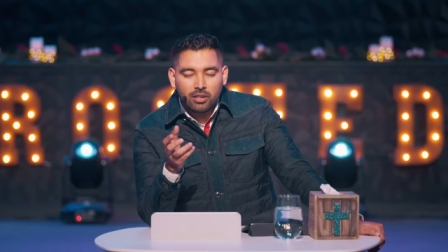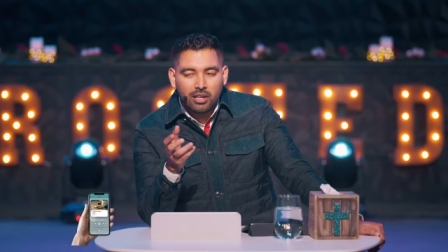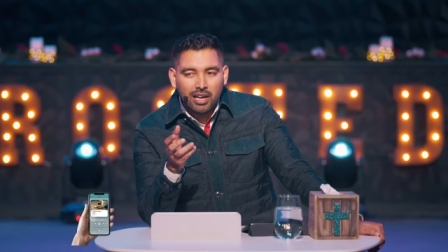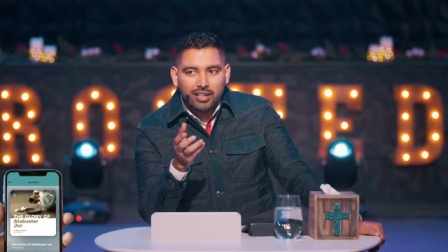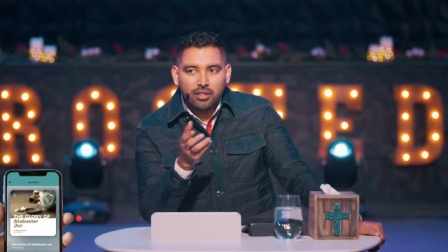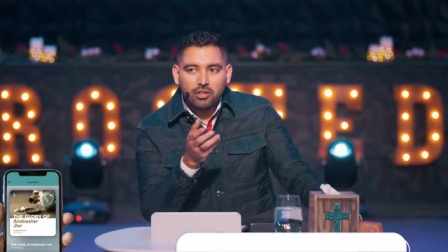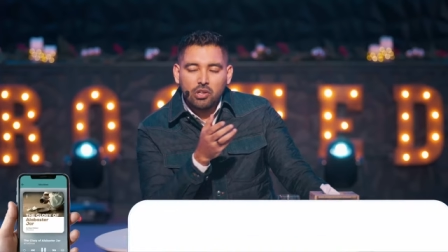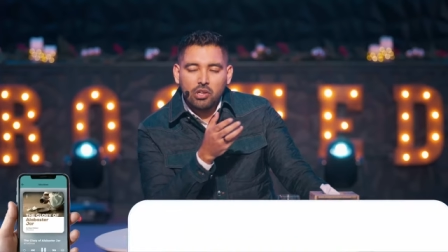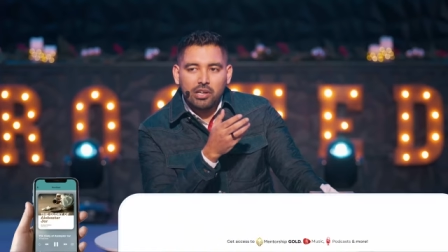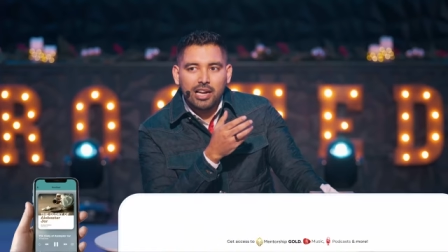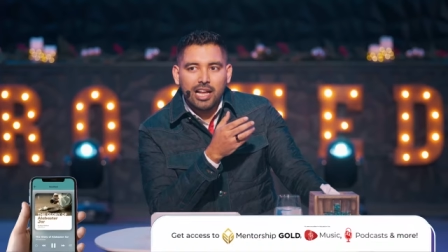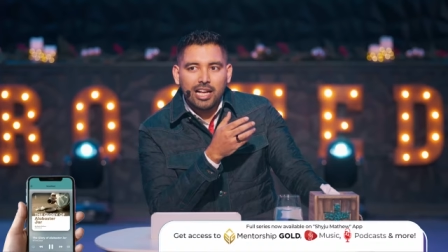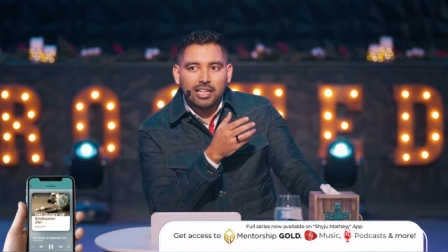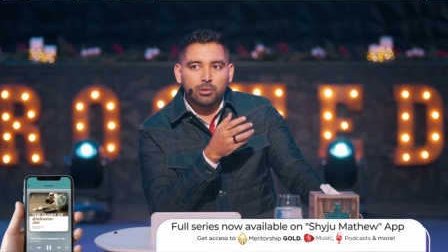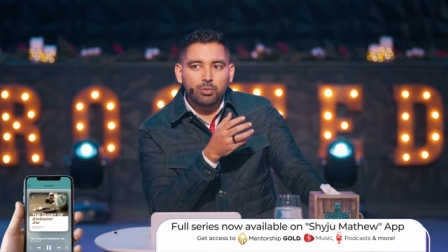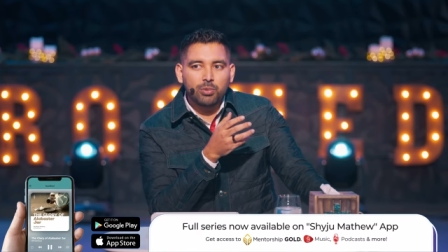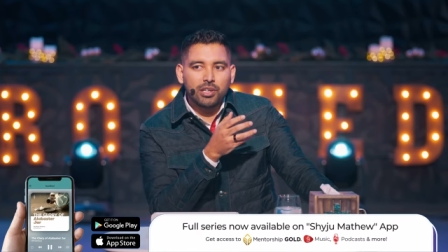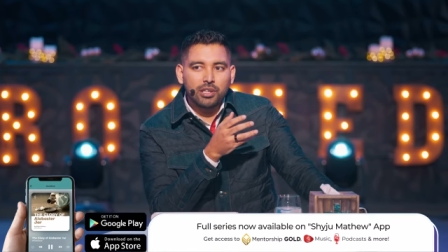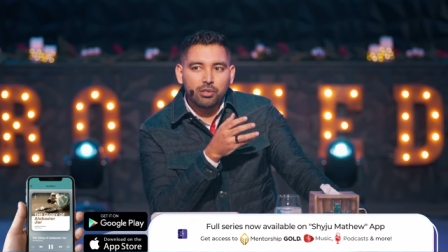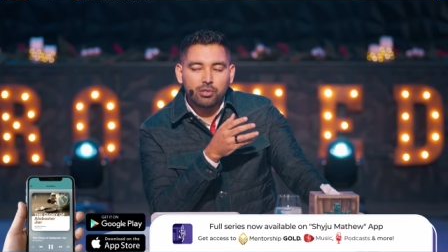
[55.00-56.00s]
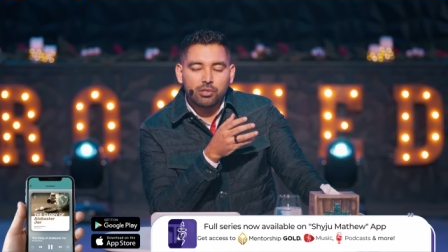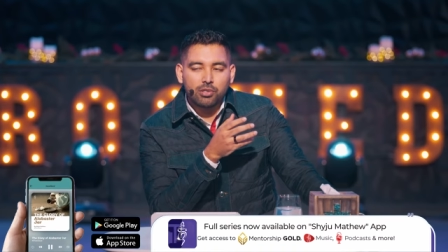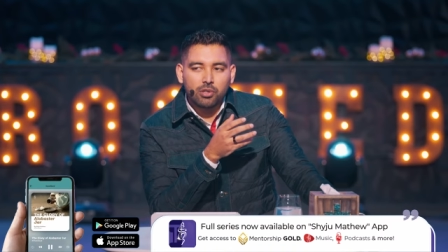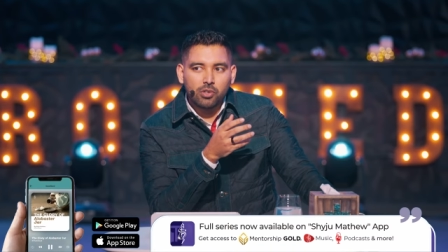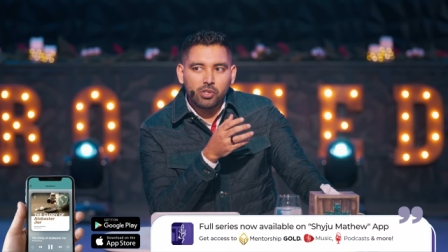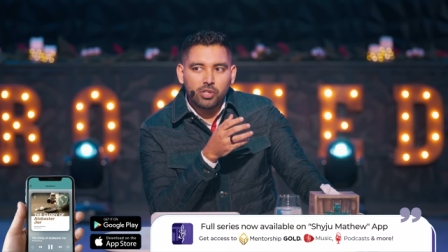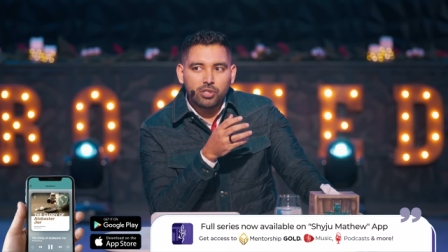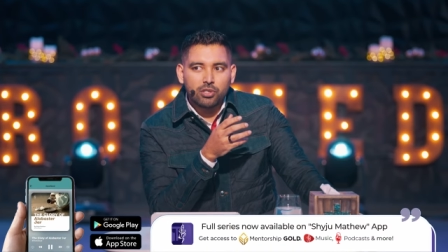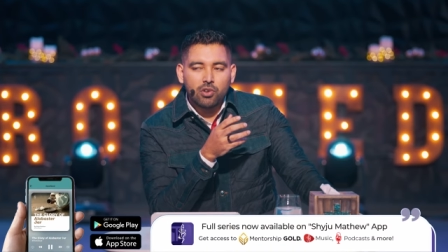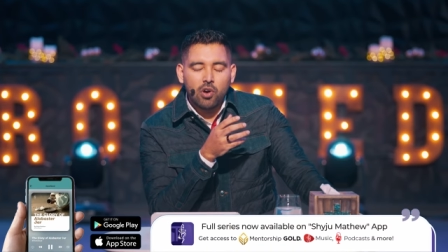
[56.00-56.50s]
I thought last week you
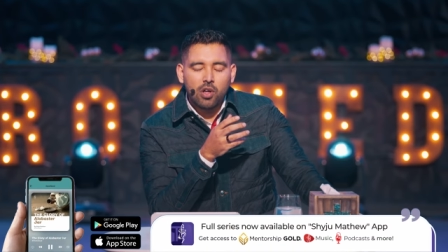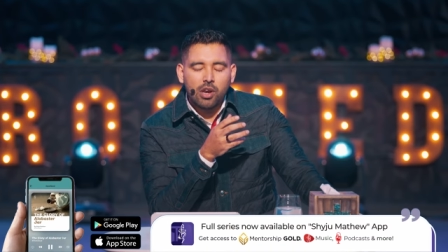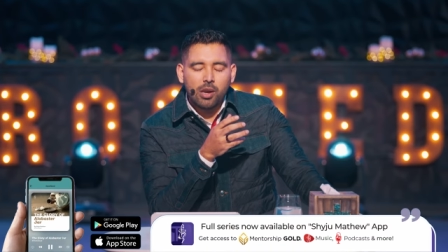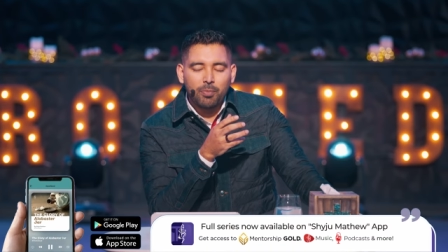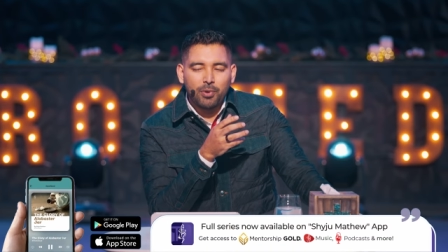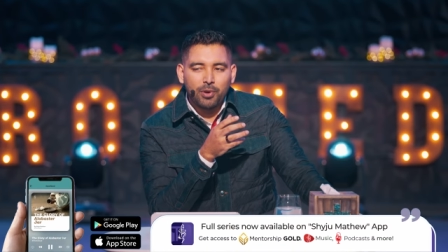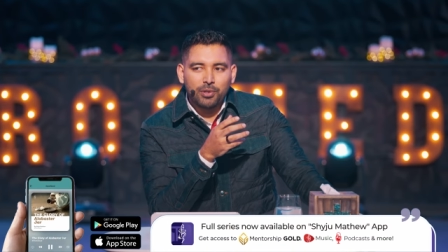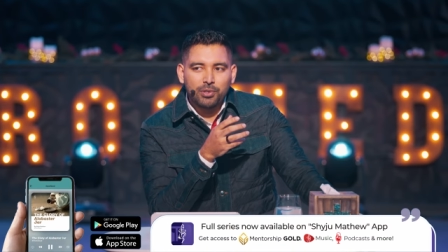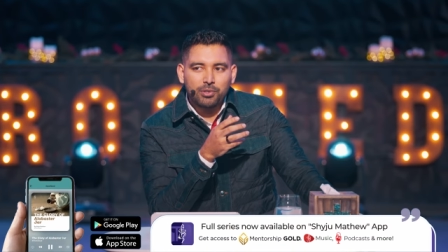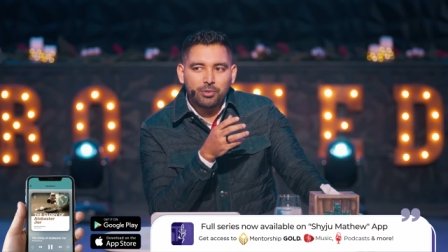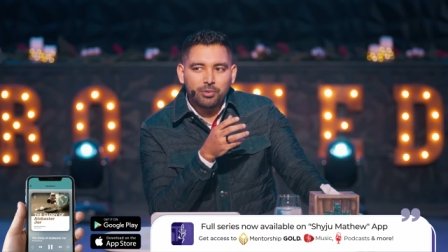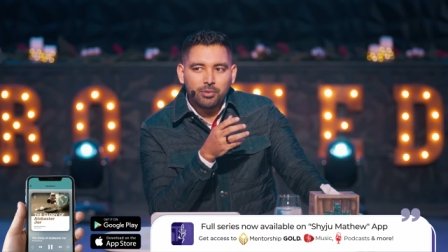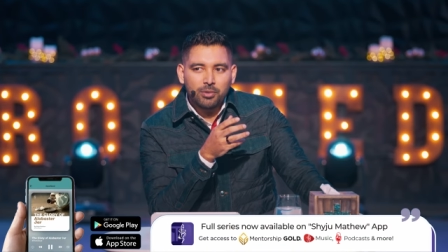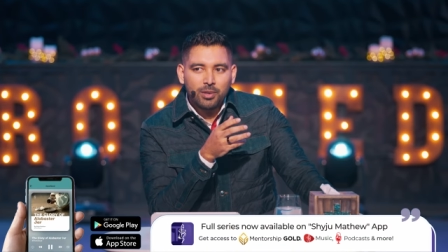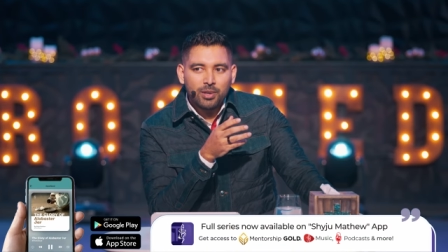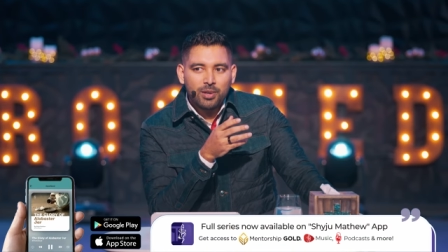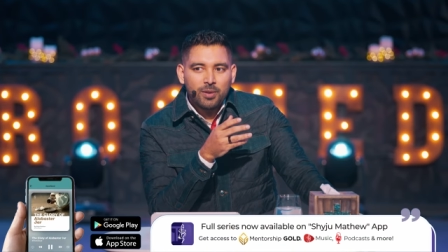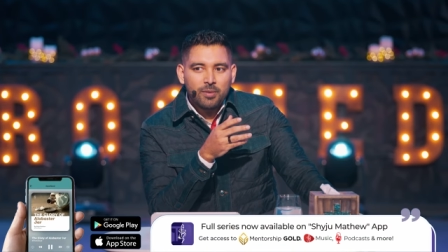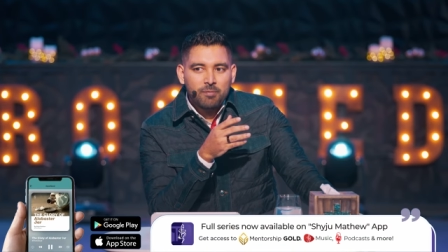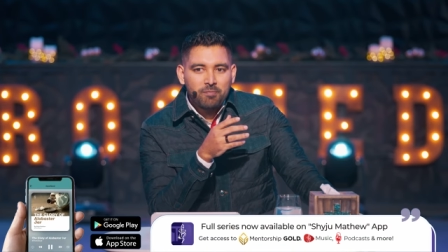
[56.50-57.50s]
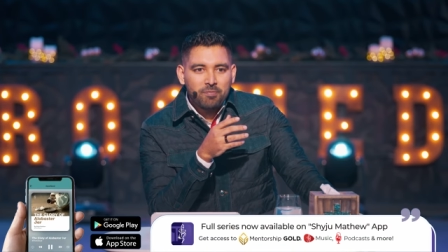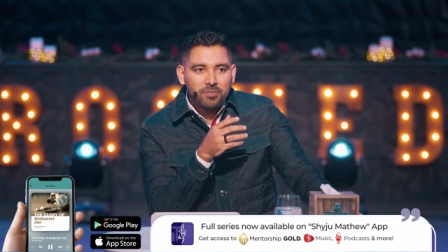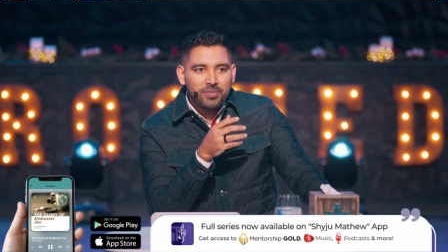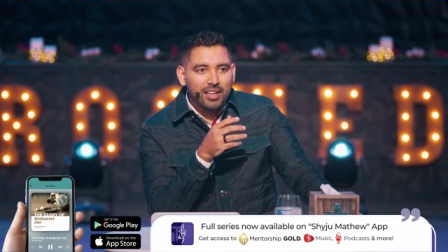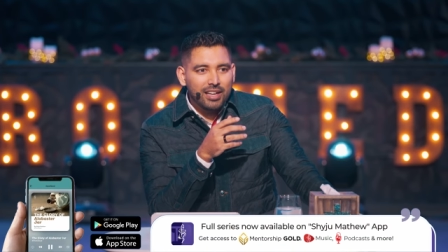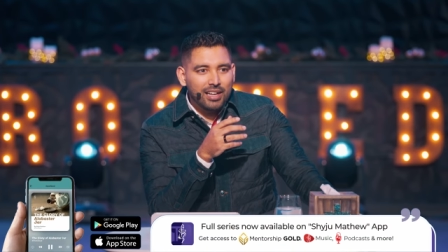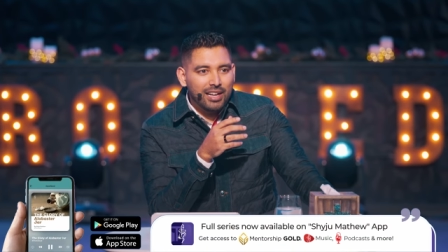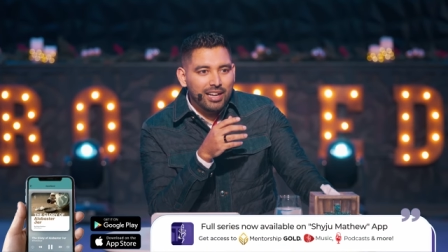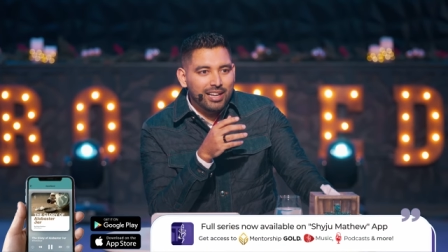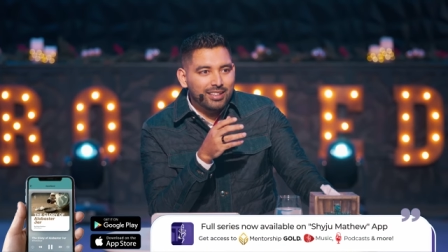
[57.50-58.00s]
told us, call upon you,
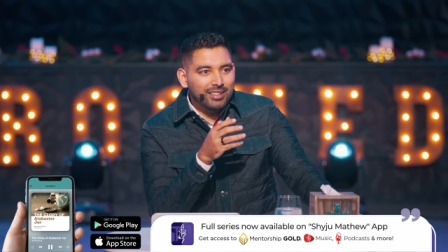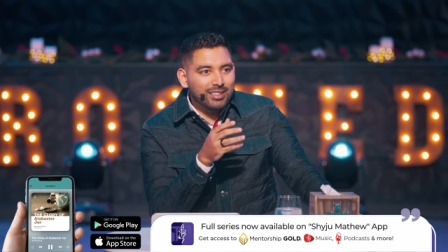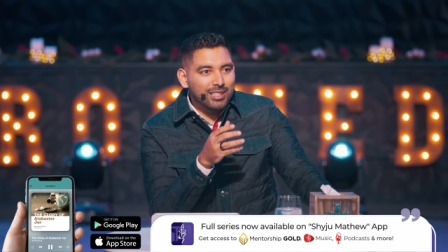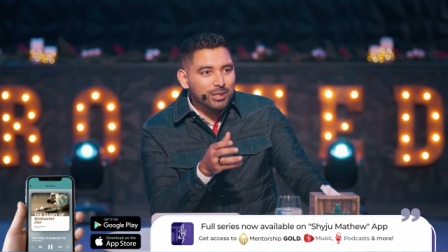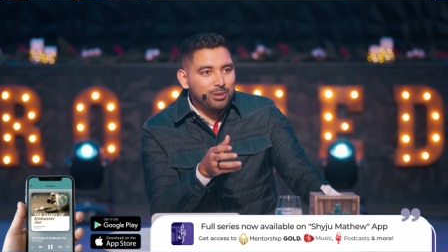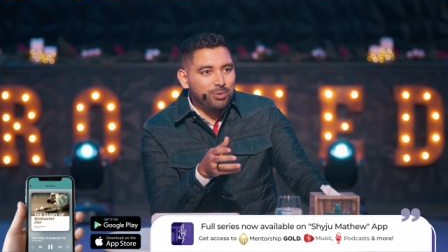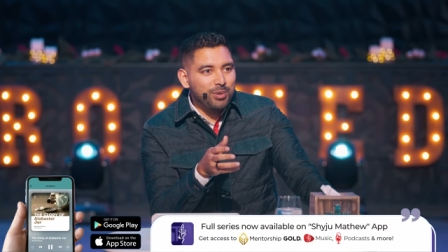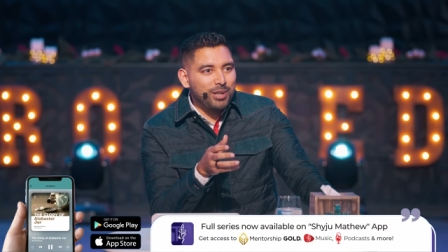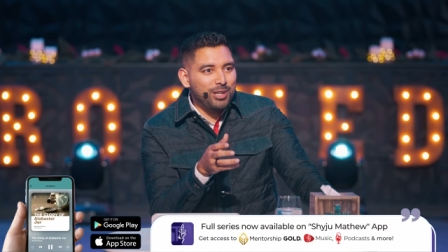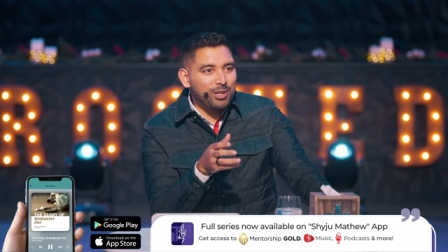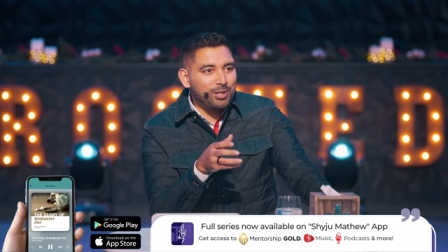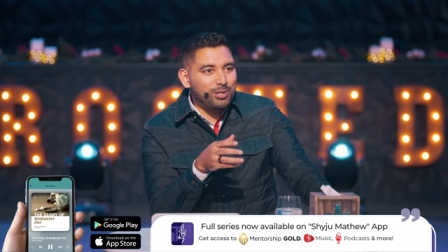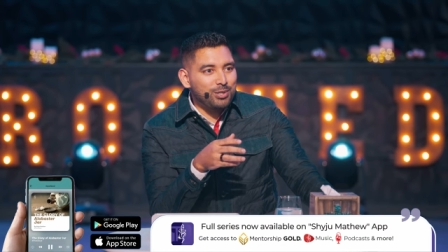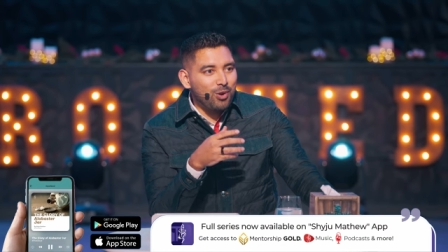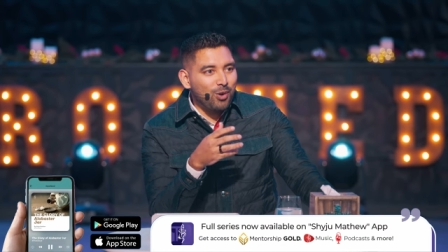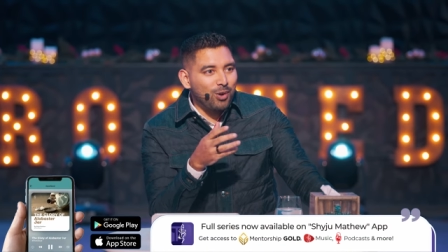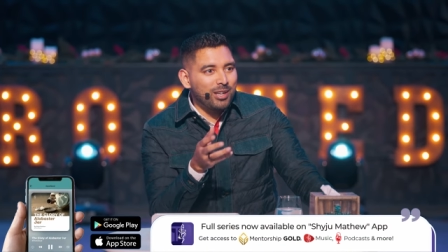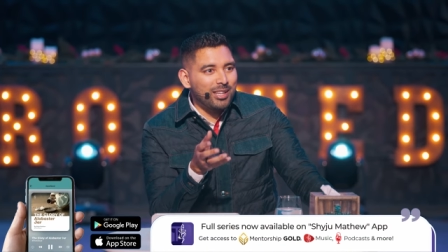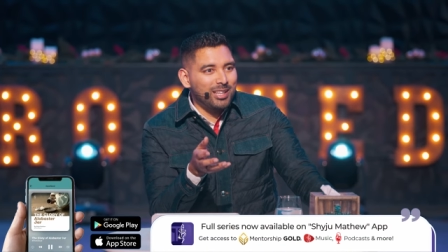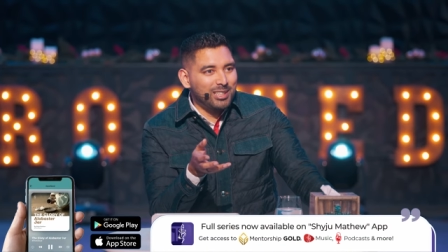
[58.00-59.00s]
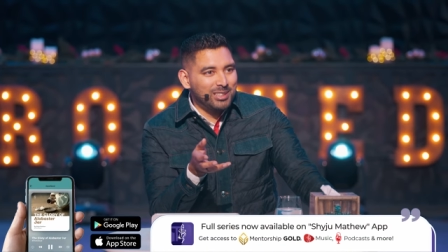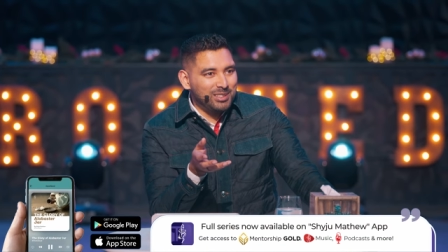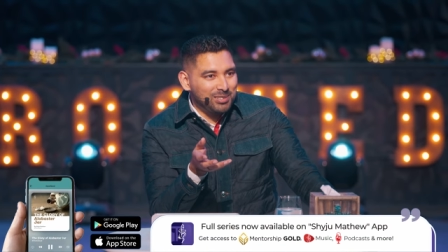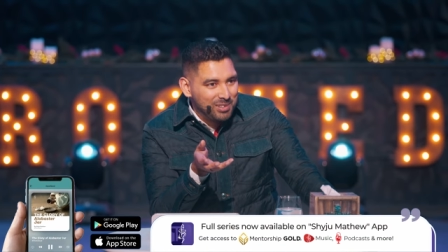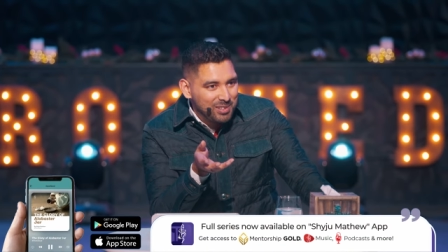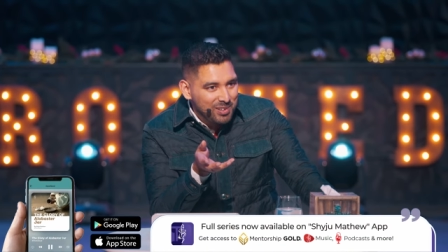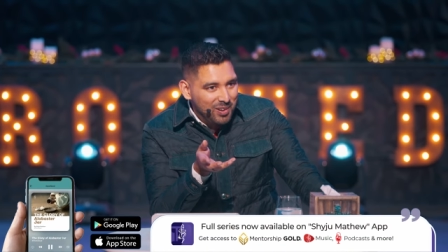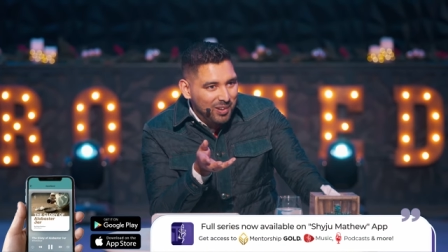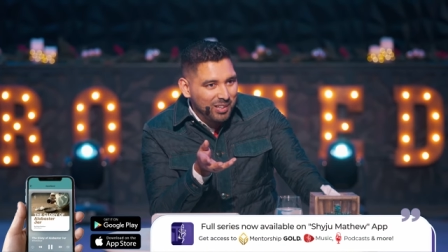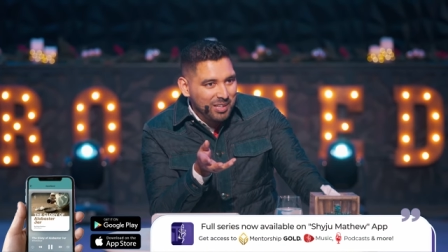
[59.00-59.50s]
and this week you're scolding us
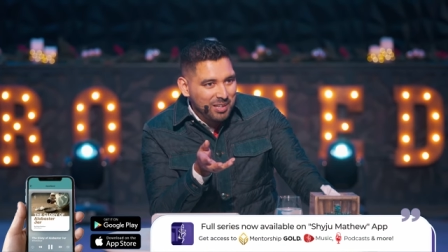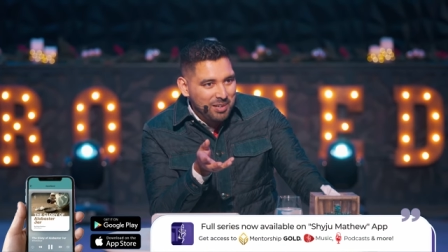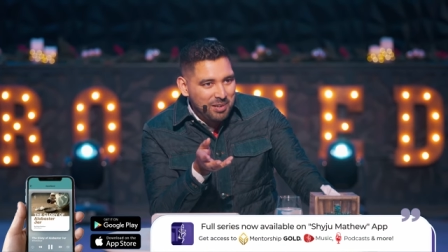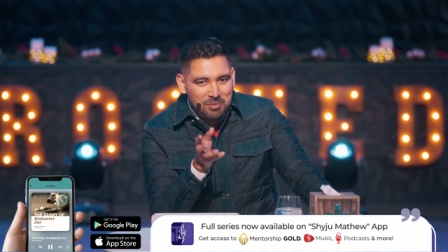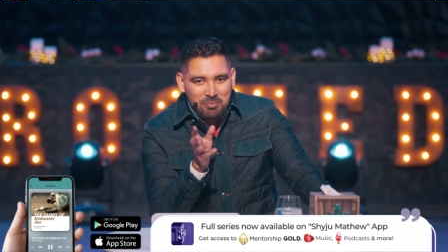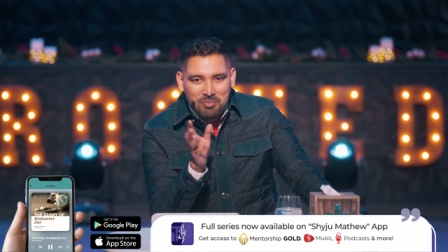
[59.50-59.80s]
for calling